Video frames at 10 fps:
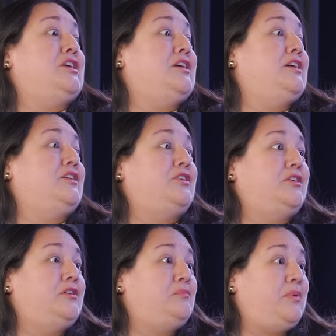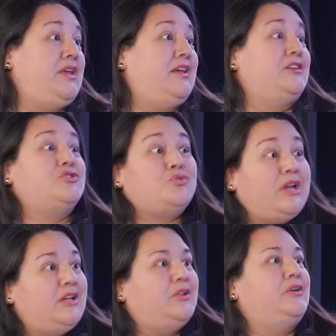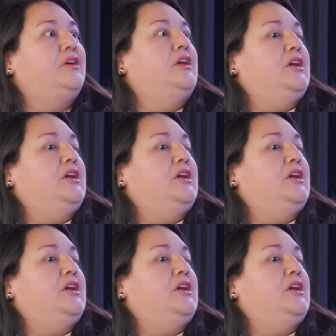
It could be in a trailer,